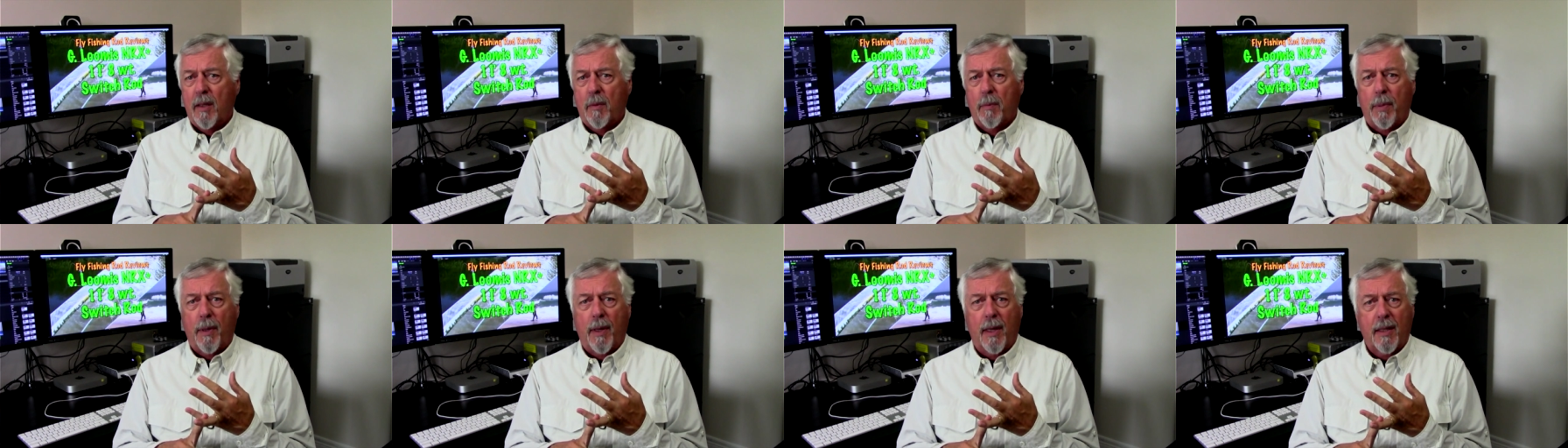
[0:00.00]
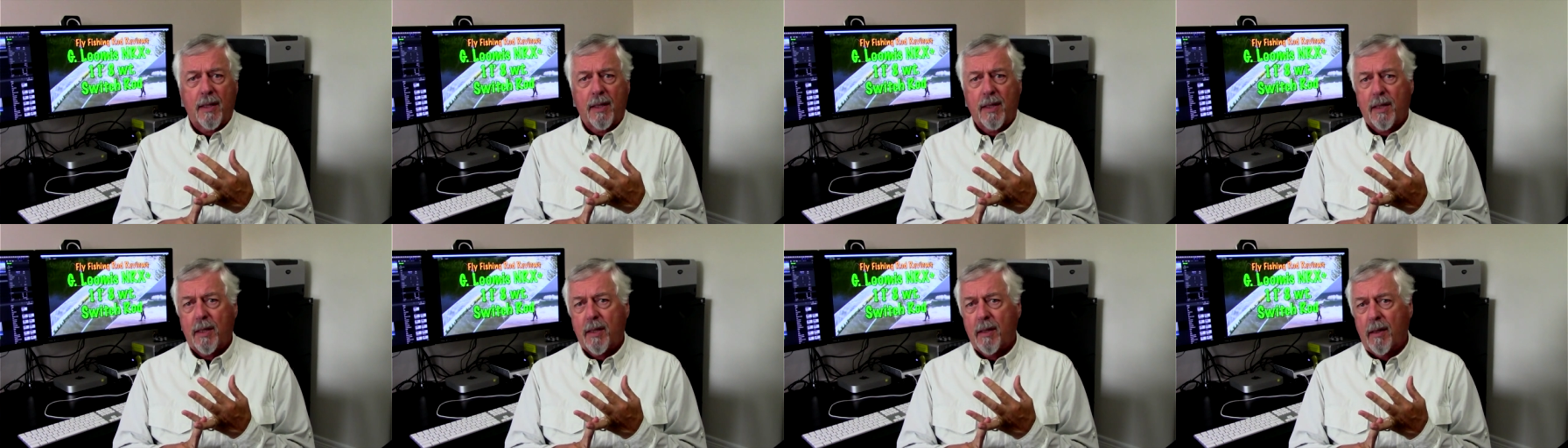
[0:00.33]

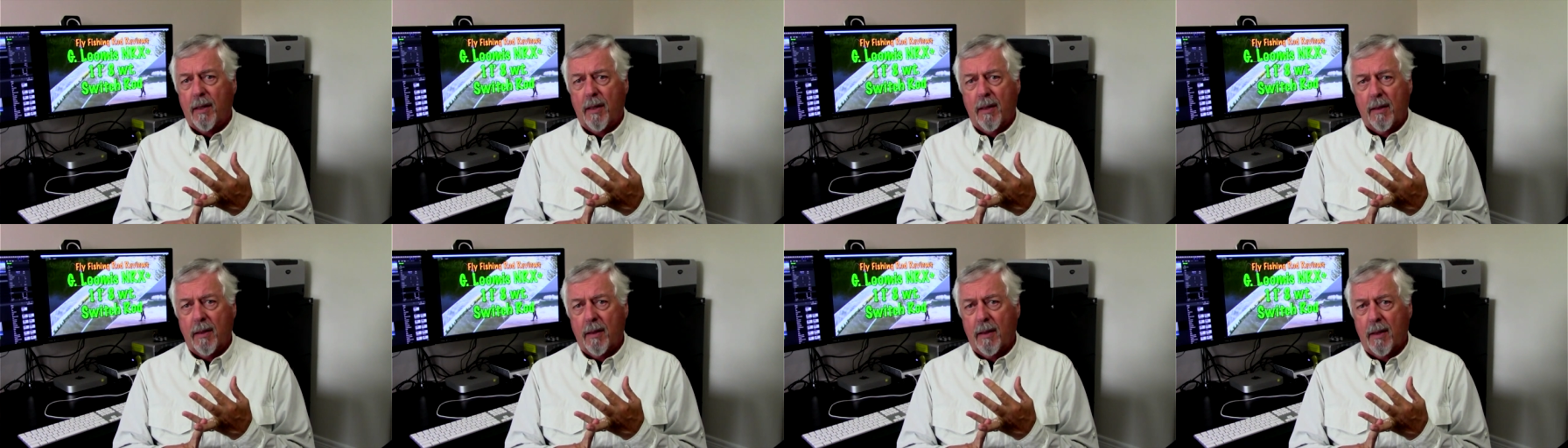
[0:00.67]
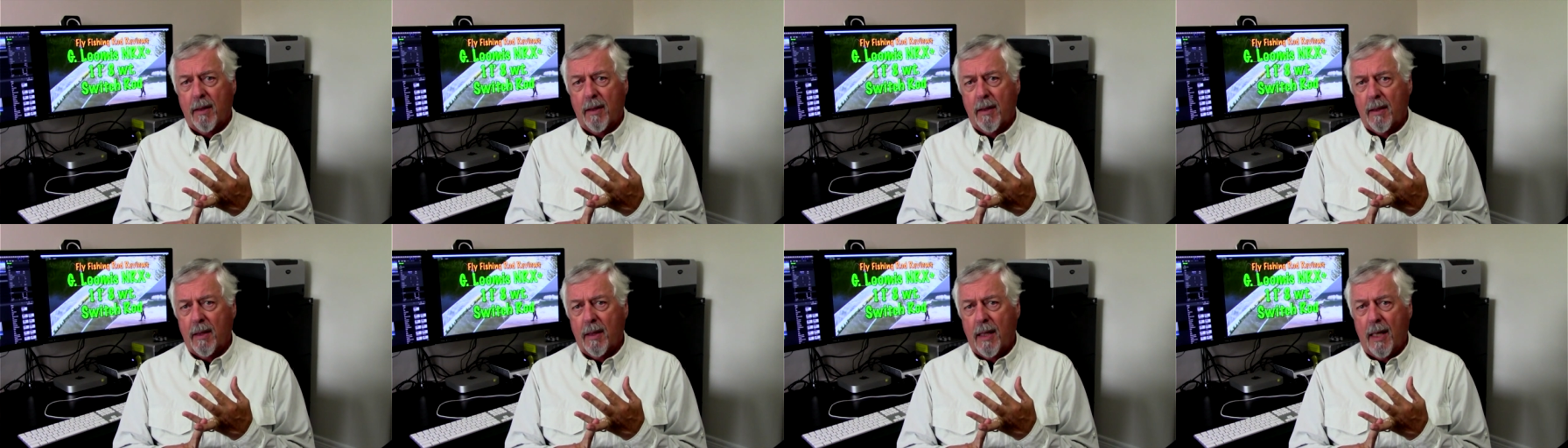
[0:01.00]
plus uh,
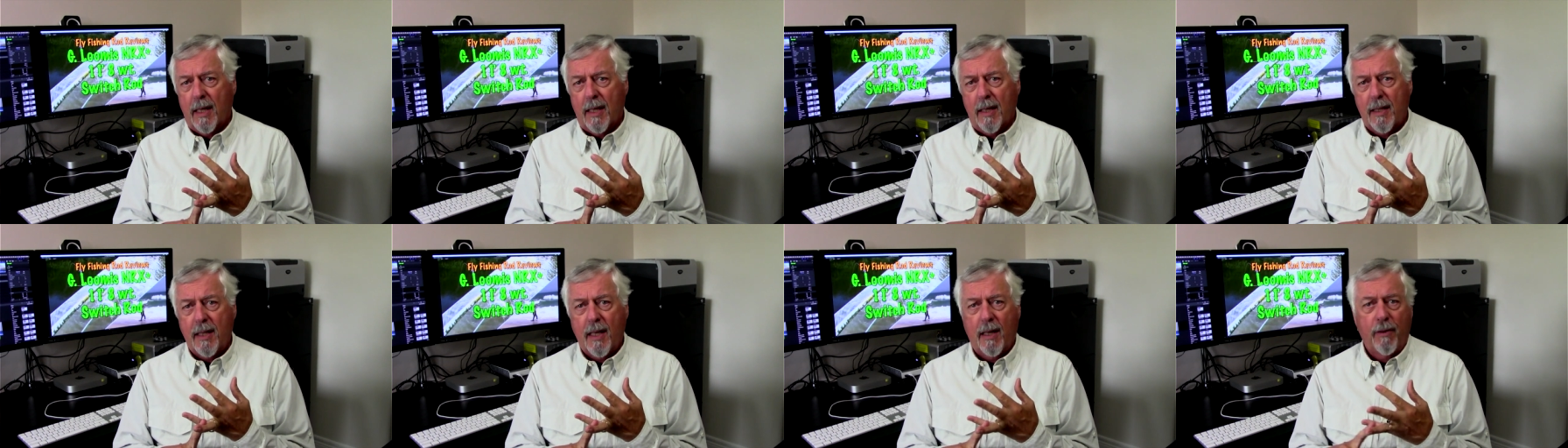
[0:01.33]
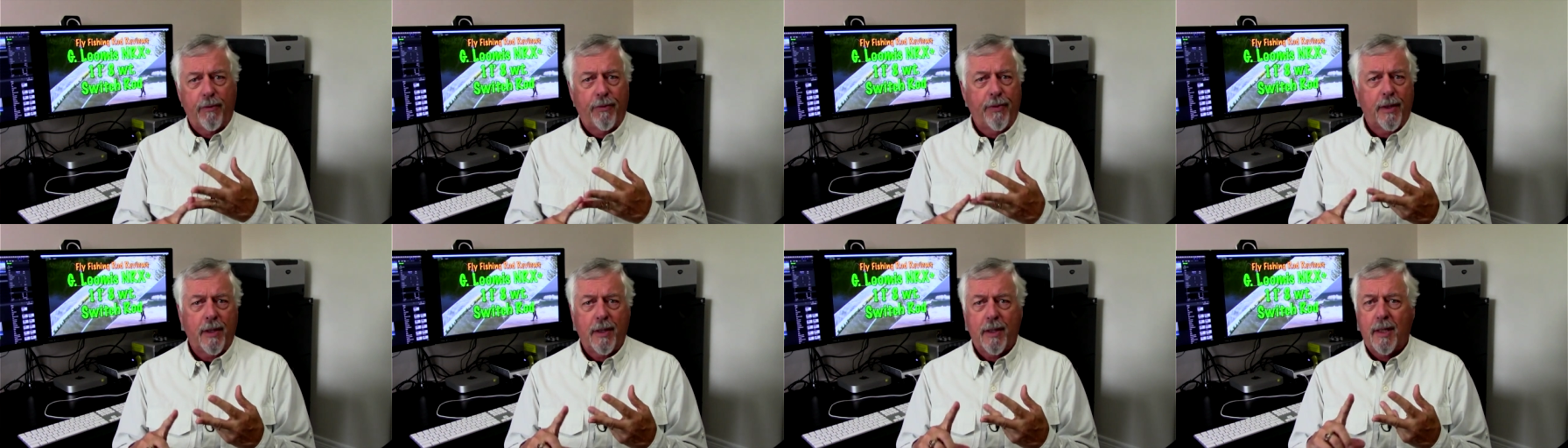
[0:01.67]
uh I had a 10
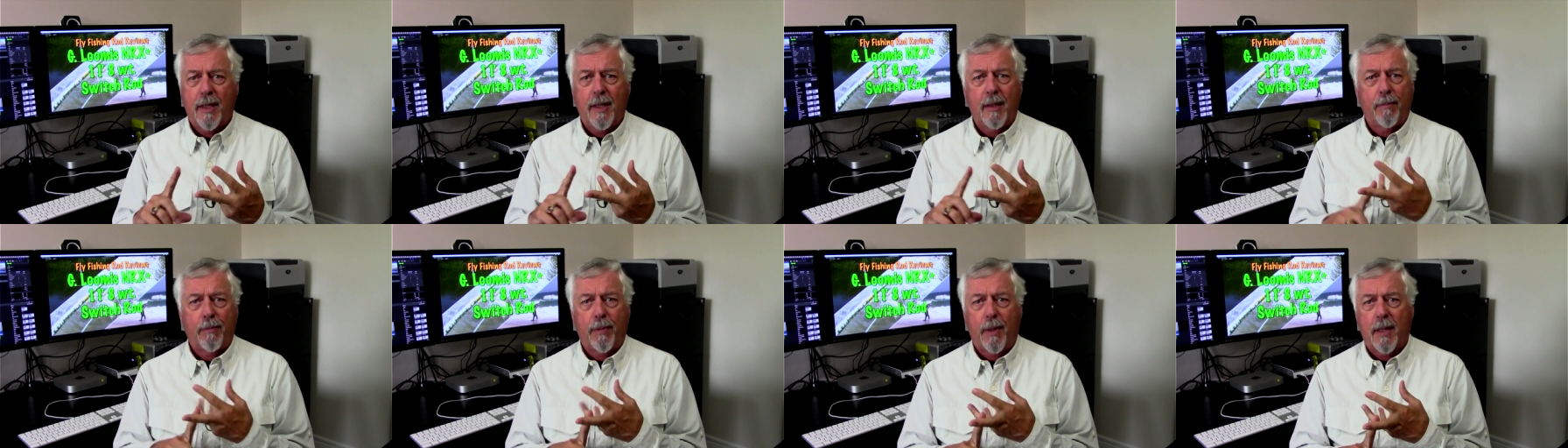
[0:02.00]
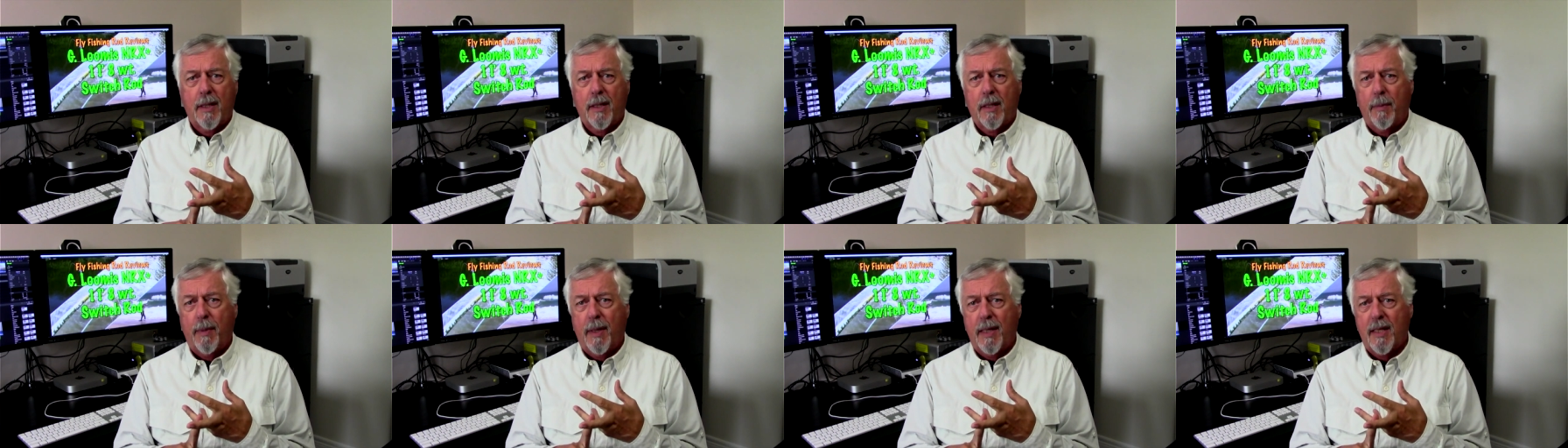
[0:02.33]
foot tip,
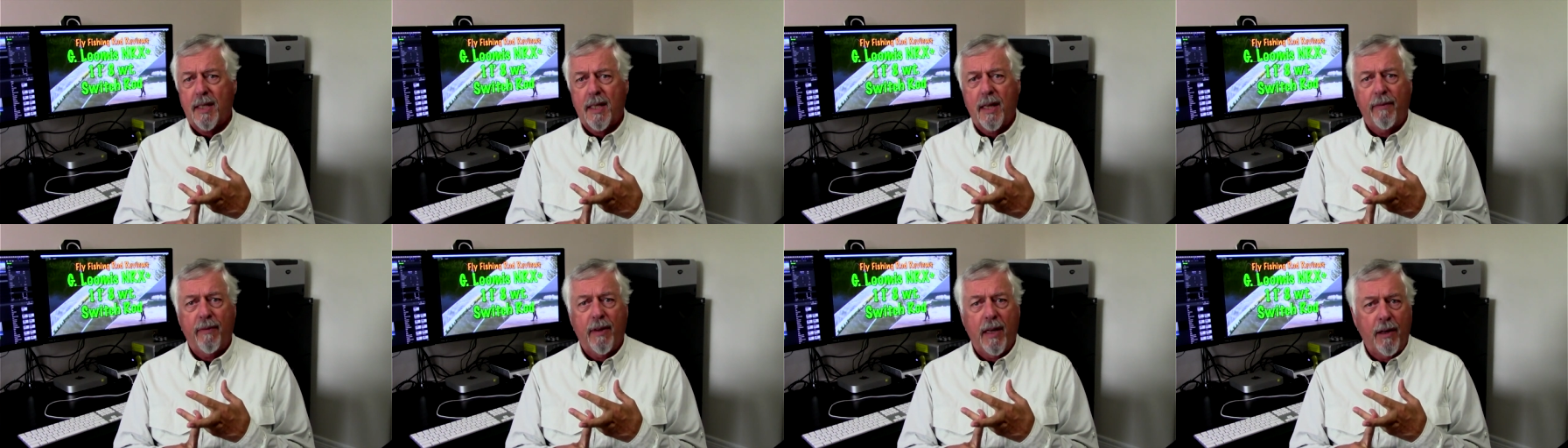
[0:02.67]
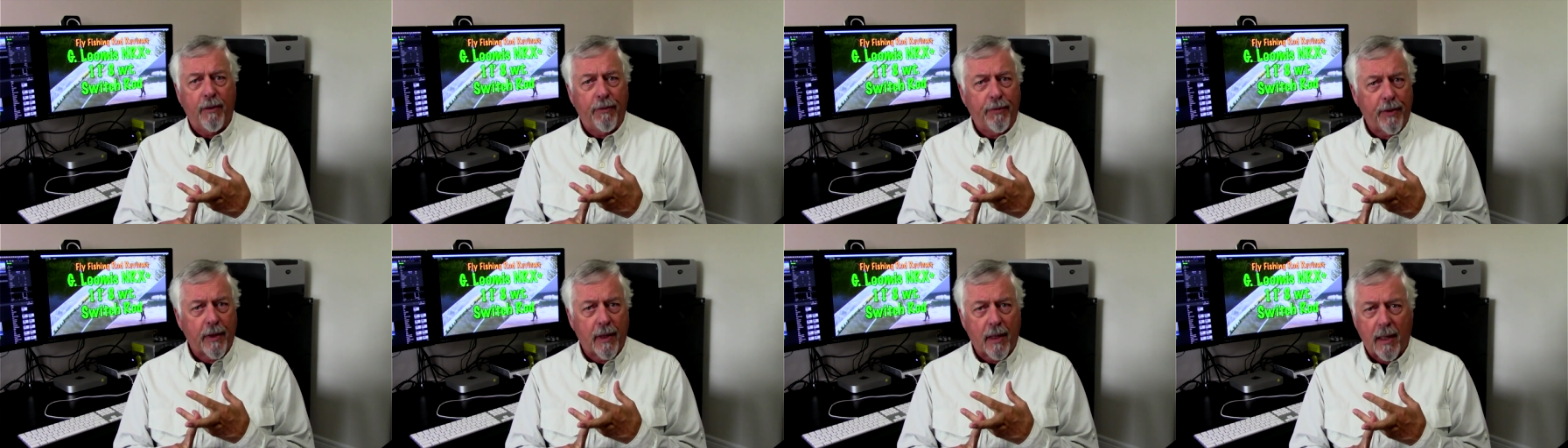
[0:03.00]
plus about 7,
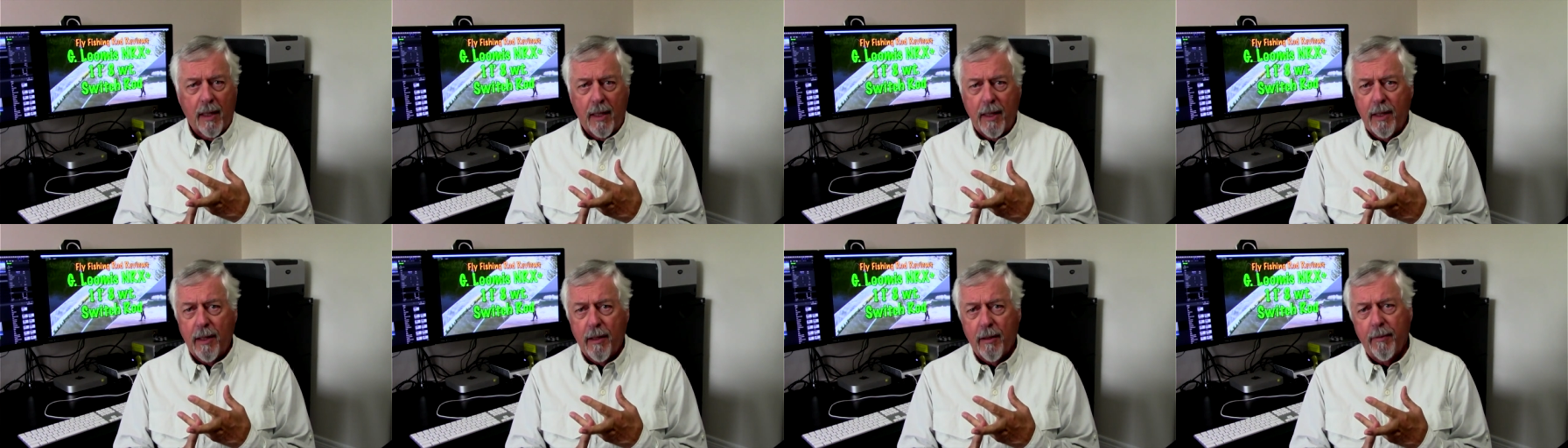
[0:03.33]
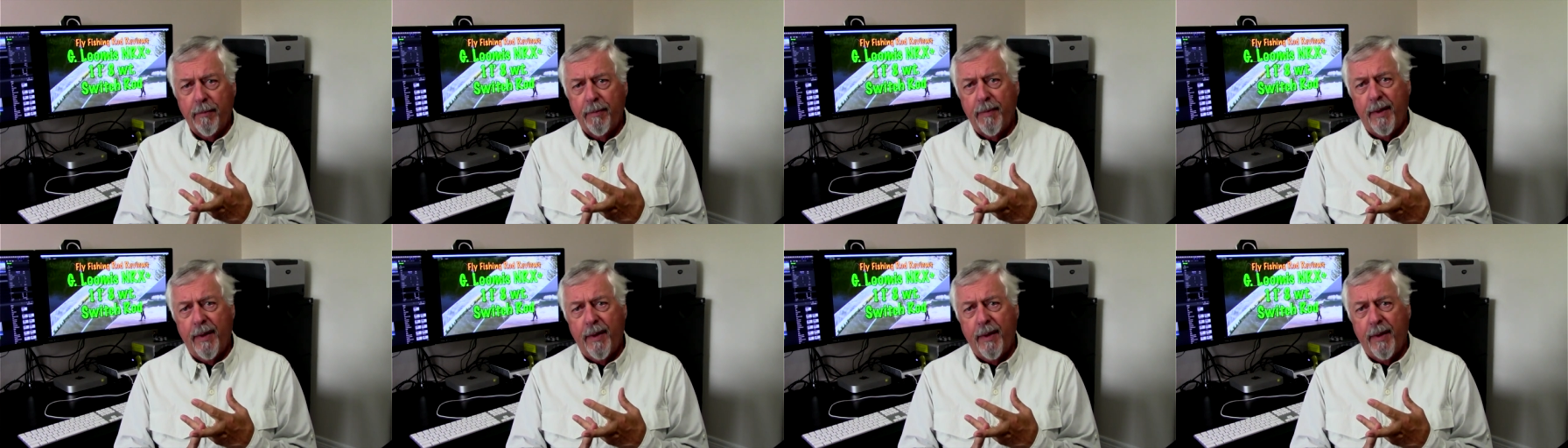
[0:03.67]
8 foot a leader.